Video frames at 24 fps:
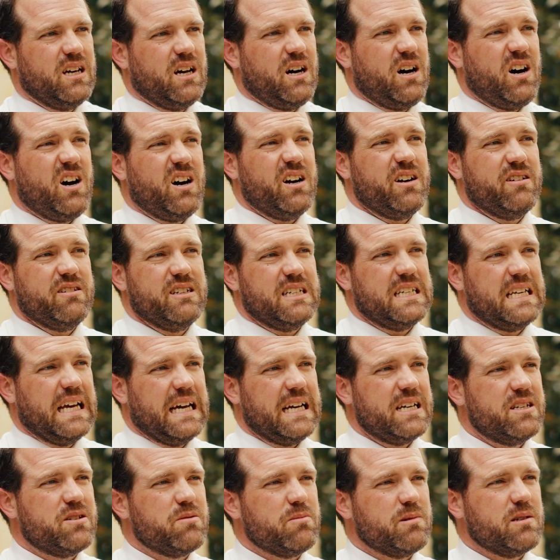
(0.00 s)
a higher
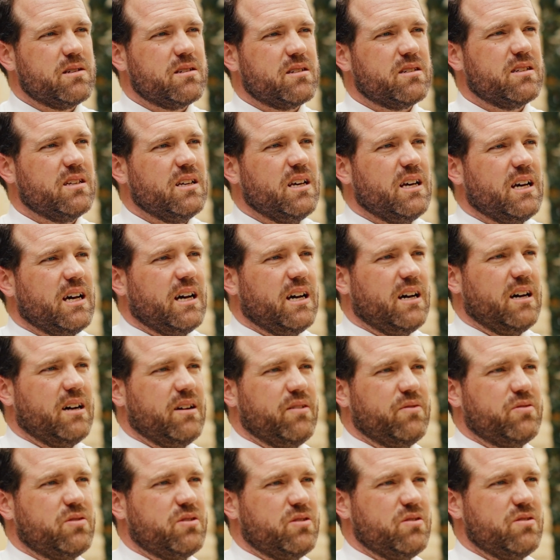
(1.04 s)
engagement uh,
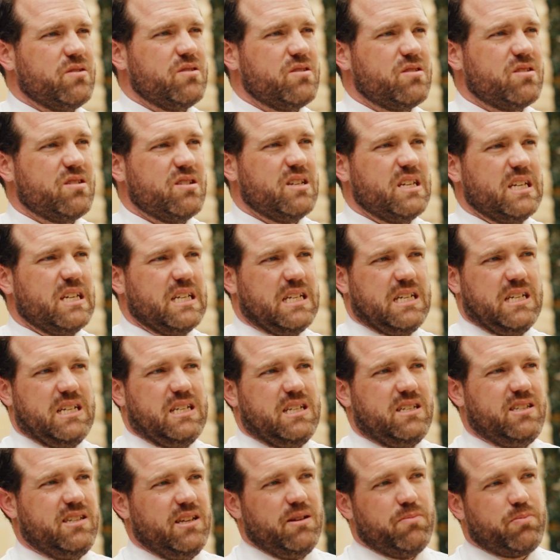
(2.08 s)
of students you get
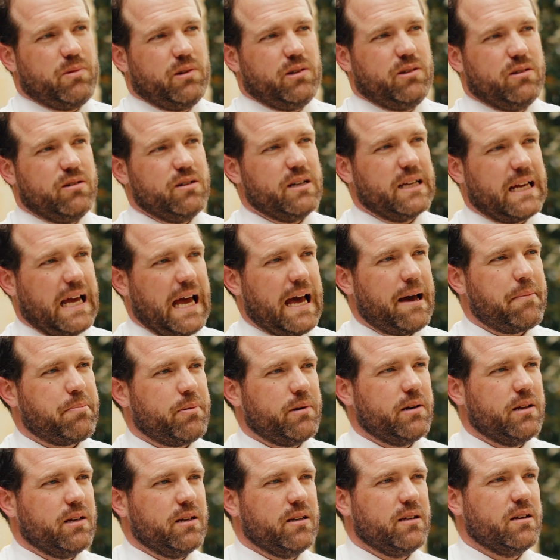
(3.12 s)
a deeper learning
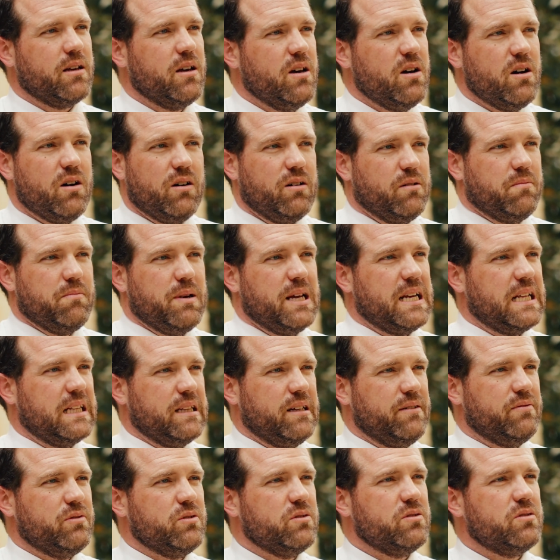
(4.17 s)
happening on many
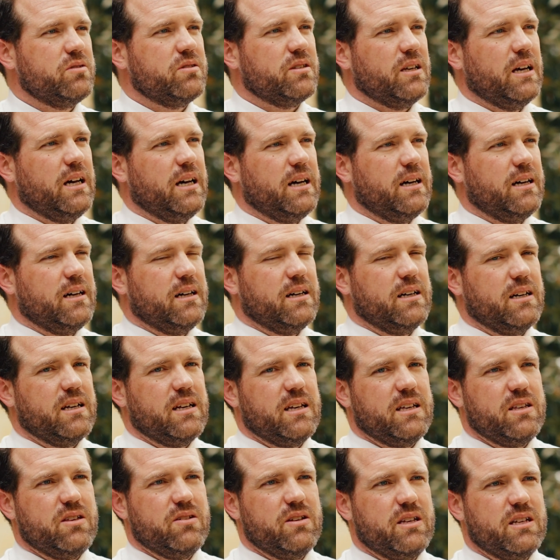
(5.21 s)
levels uh,
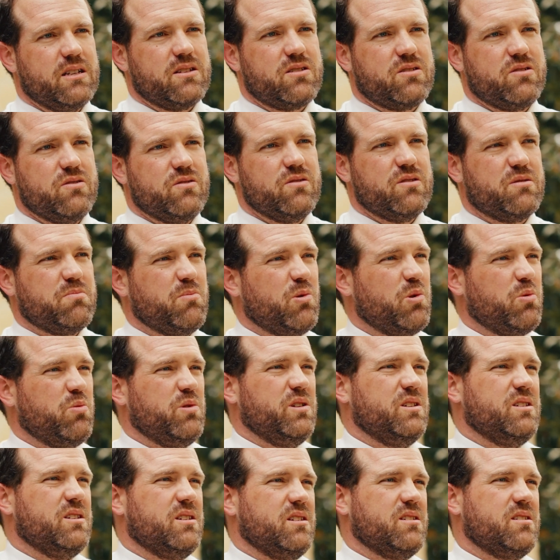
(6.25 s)
you get students more
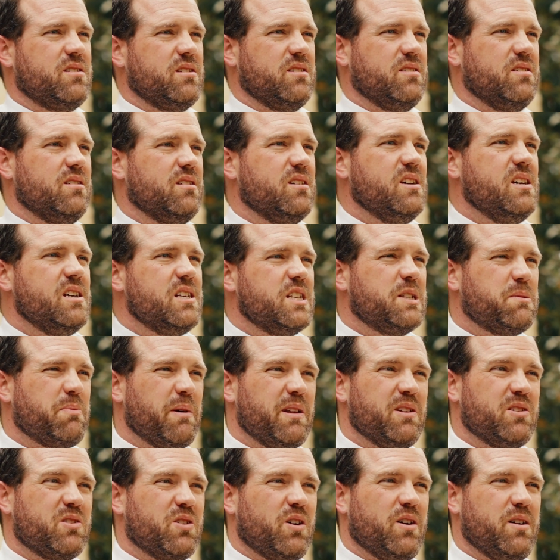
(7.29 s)
willing to
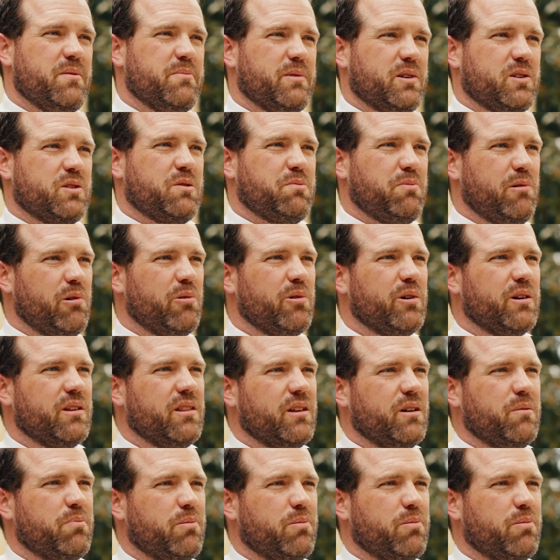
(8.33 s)
spend time exploring their